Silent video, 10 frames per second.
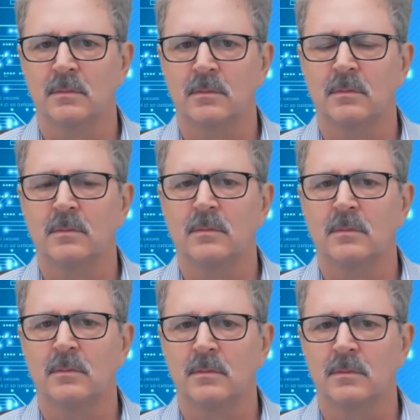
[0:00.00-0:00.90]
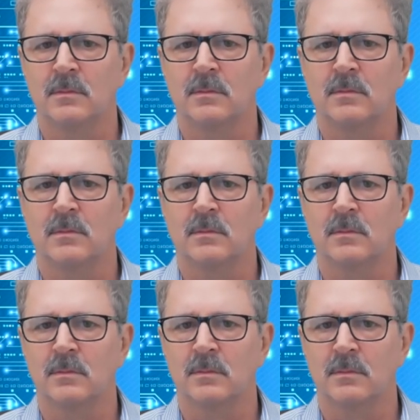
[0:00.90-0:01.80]

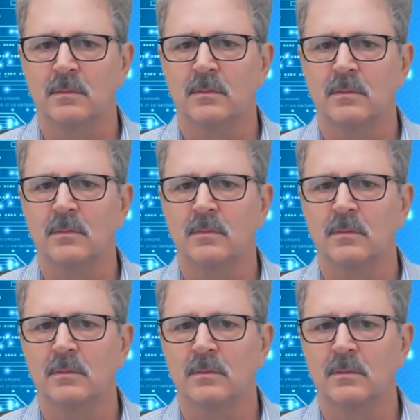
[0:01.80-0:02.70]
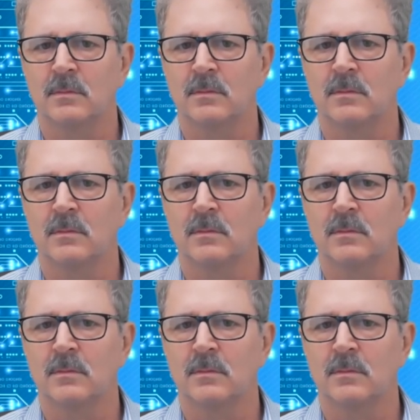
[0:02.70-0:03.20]
The person shown says nothing.